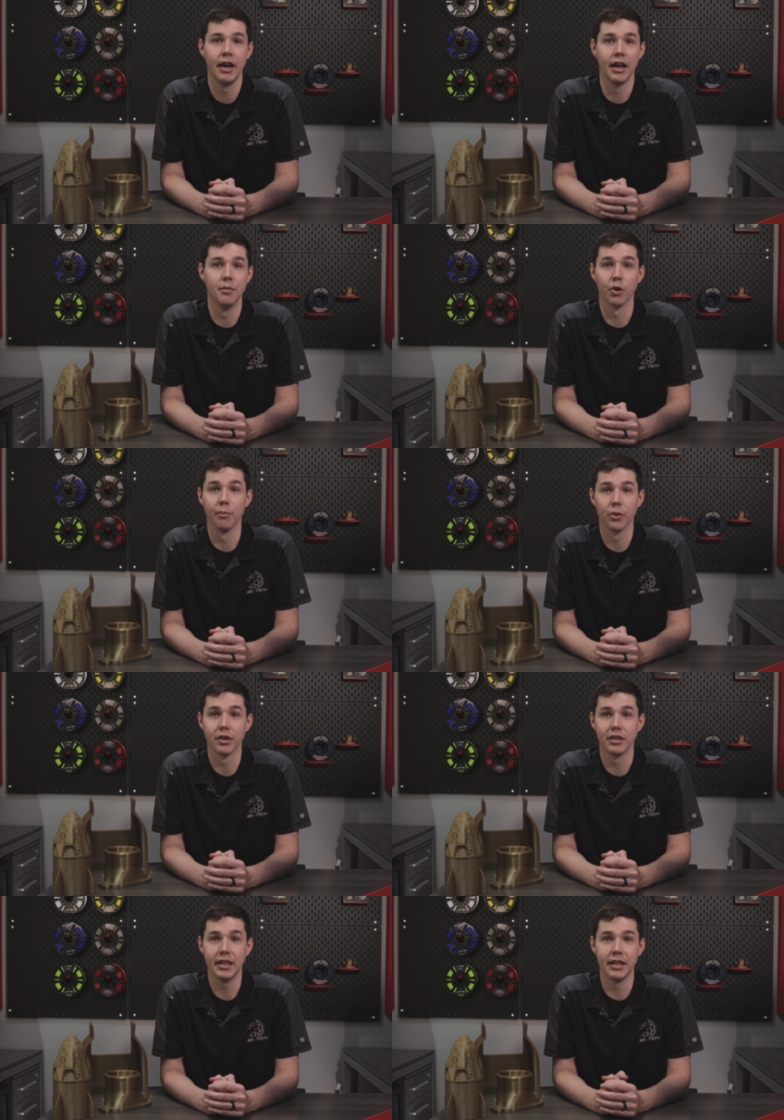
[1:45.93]
and more
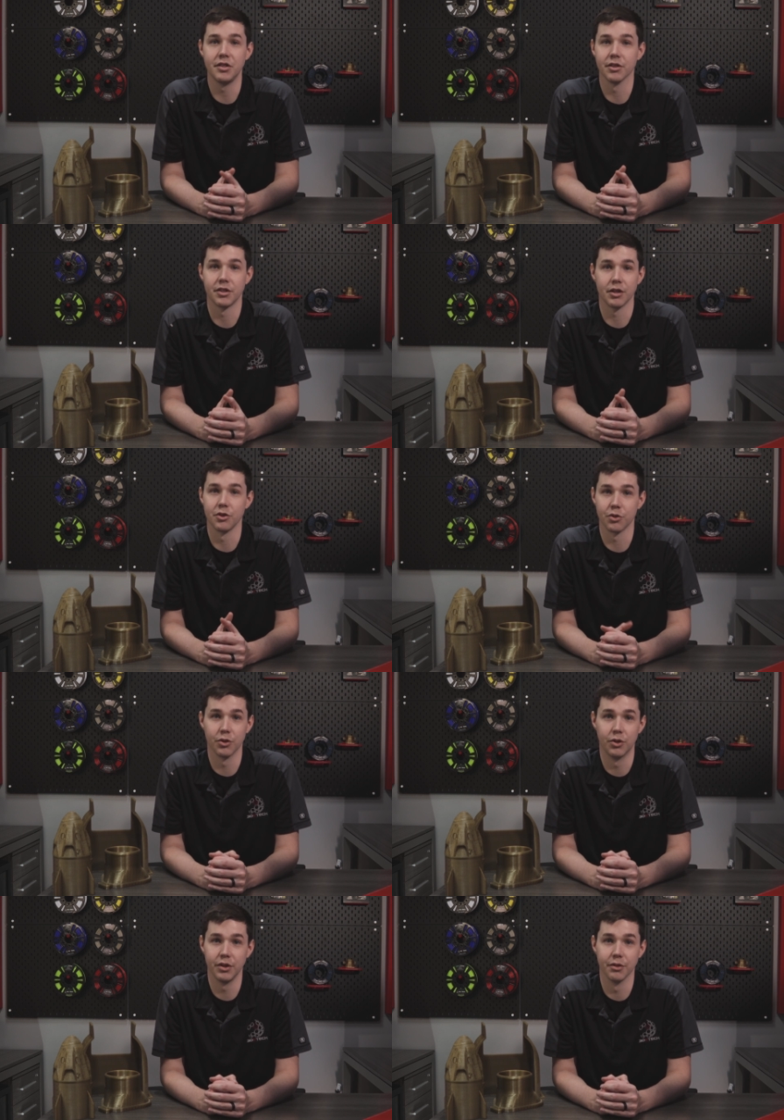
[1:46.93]
importantly, easier to
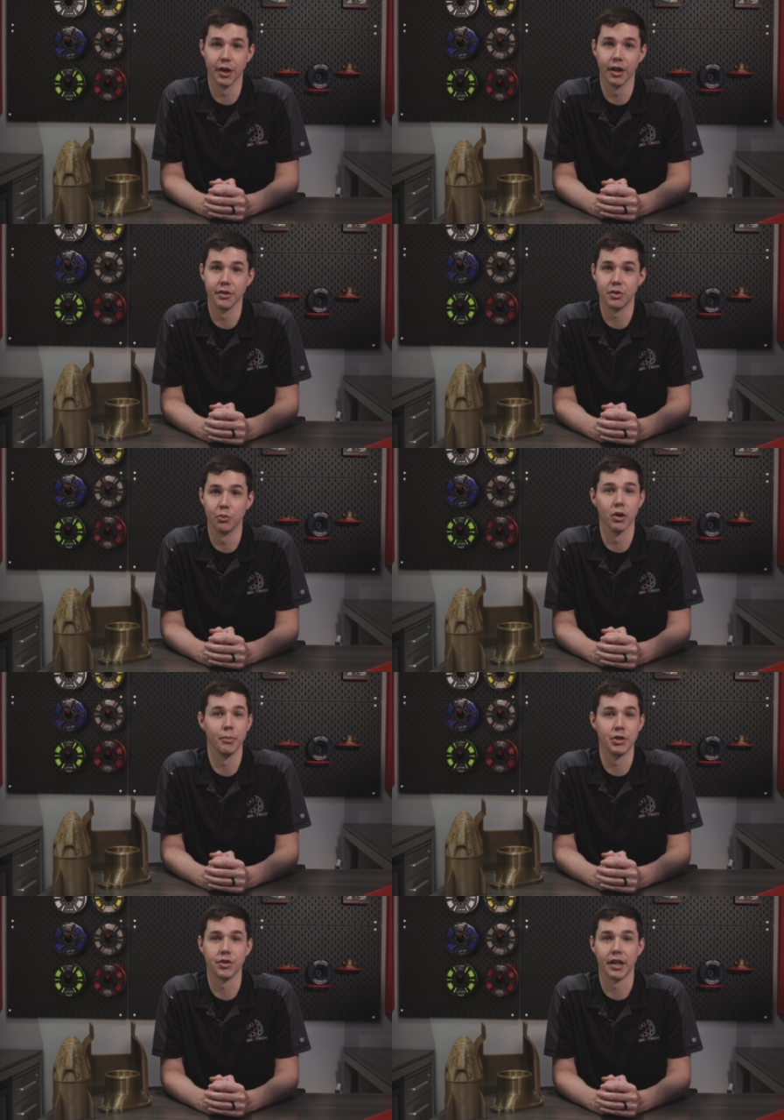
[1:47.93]
control in regards to
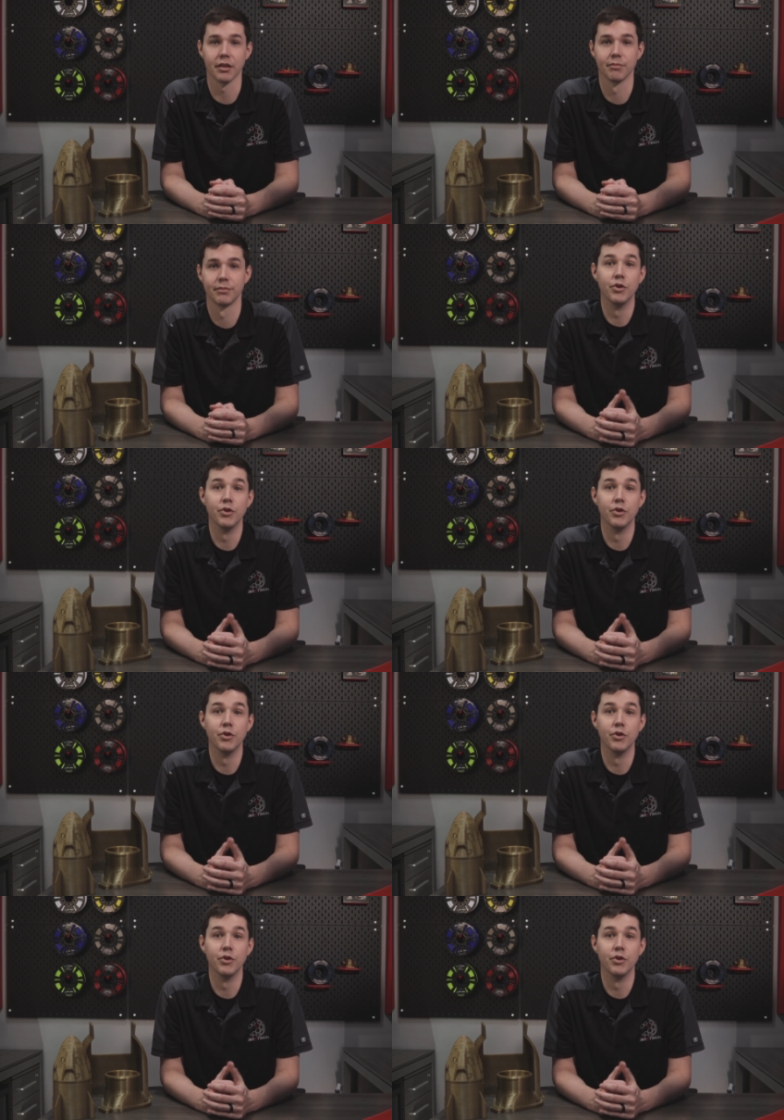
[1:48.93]
warp and shrink.